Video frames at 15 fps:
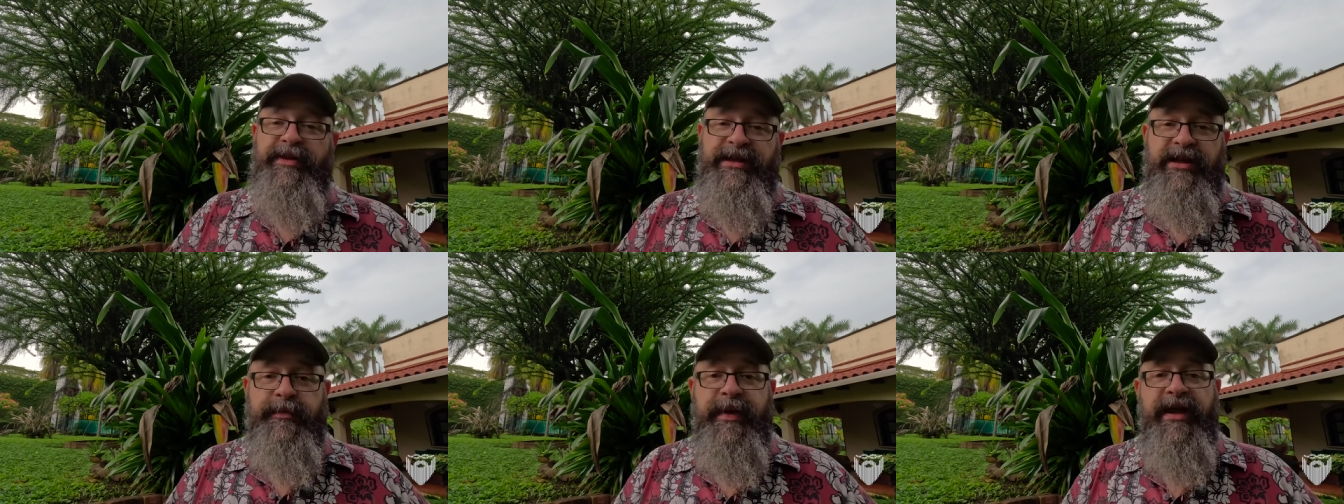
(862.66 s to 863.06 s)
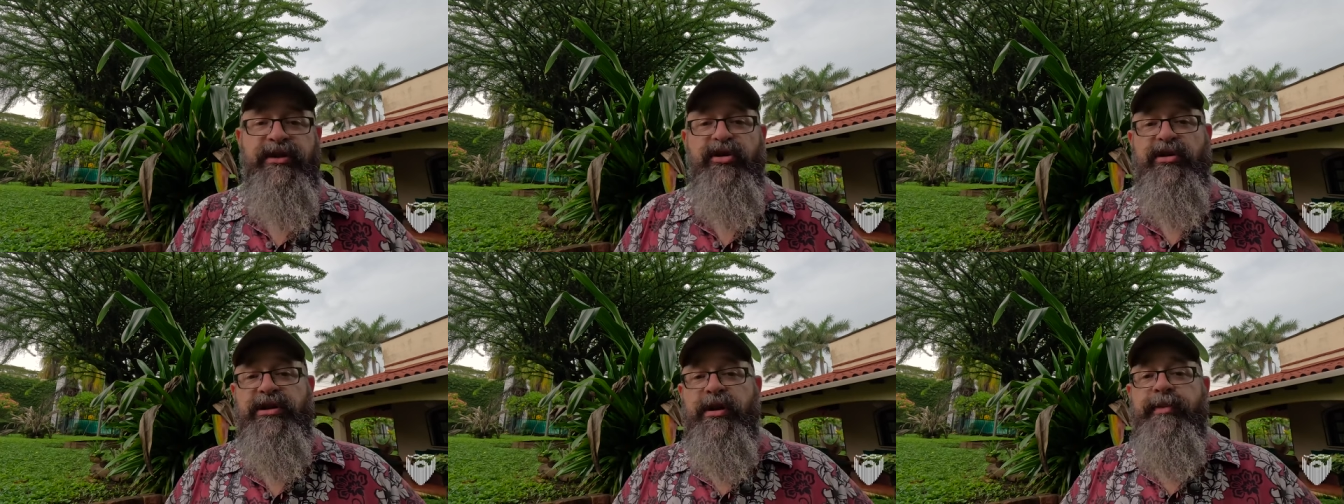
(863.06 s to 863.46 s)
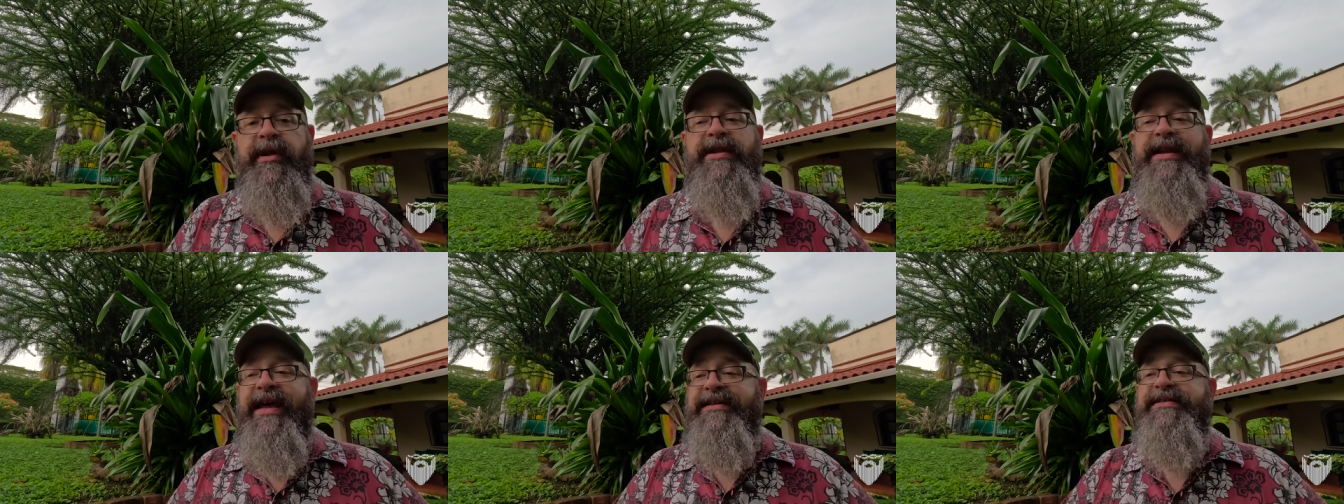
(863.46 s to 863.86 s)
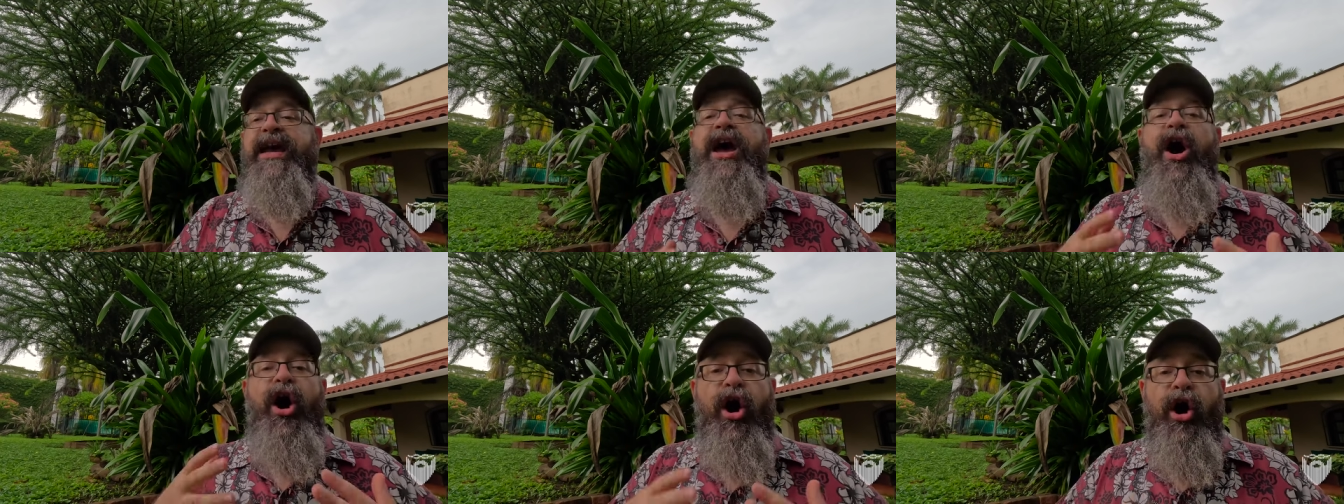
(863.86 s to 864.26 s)
a little bit. You're a little bit less
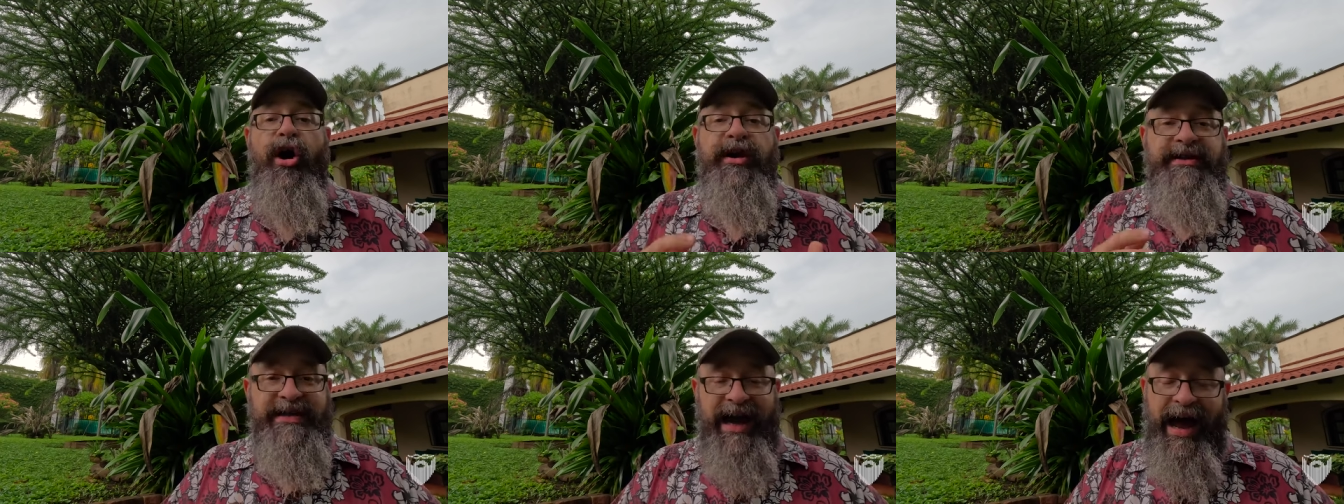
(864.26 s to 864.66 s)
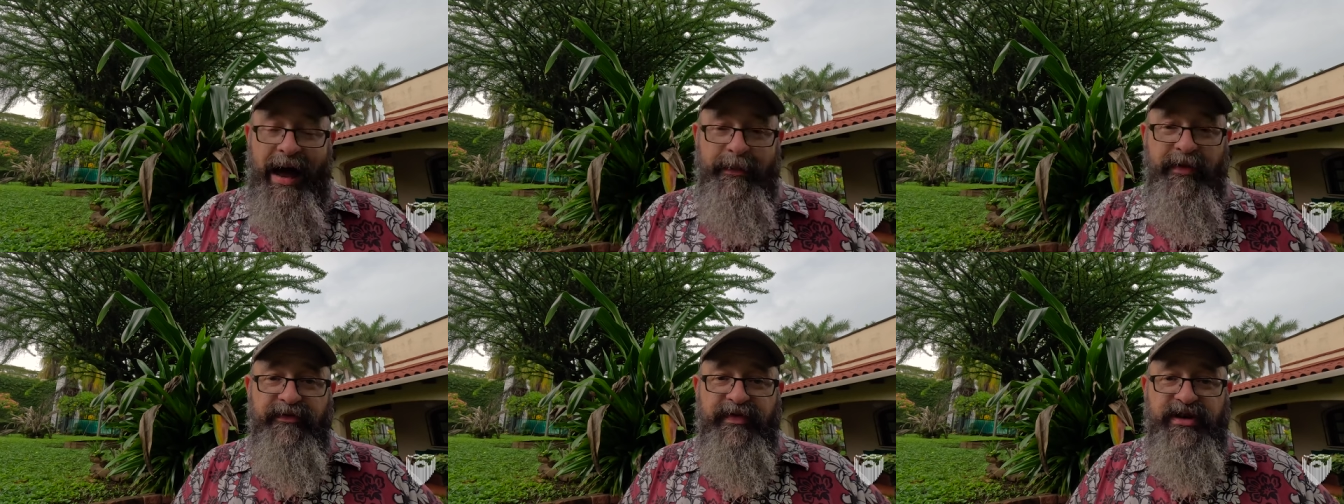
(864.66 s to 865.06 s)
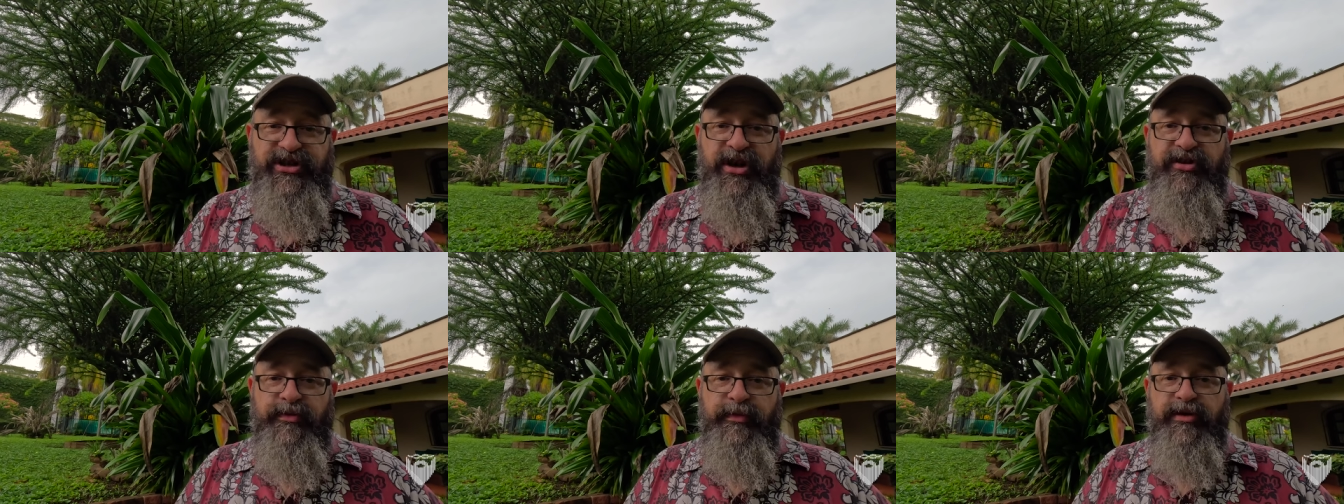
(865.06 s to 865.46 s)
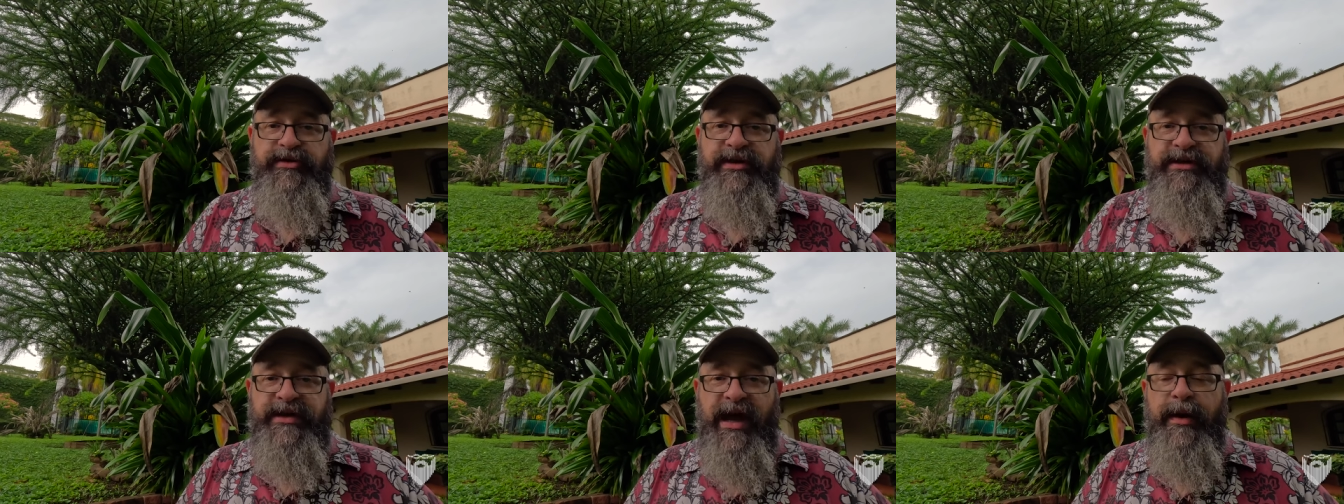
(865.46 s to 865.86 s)
on top of each other most
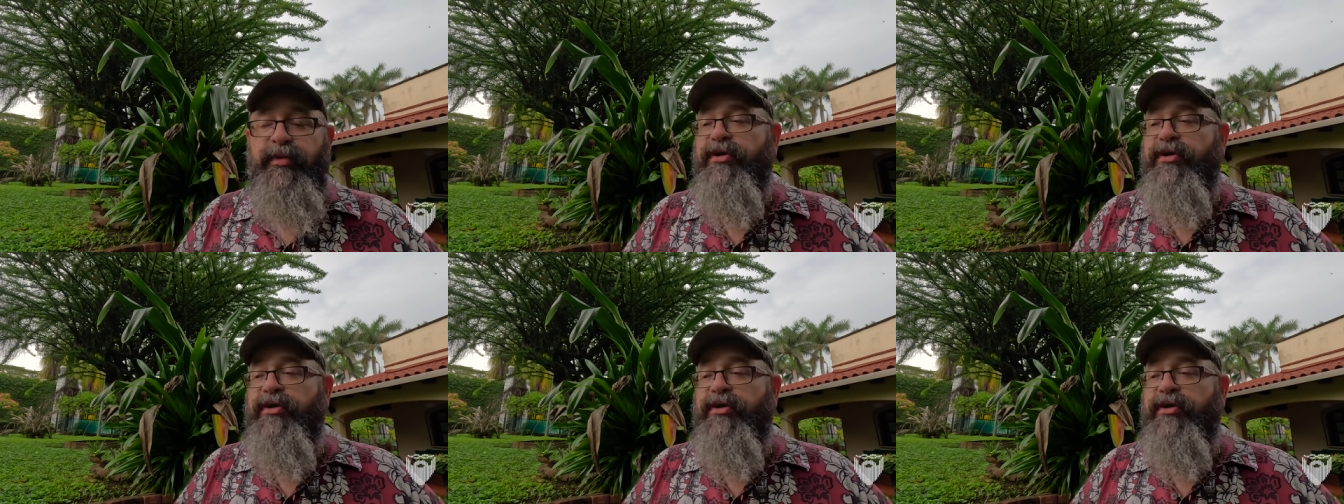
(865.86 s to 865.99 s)
of the time.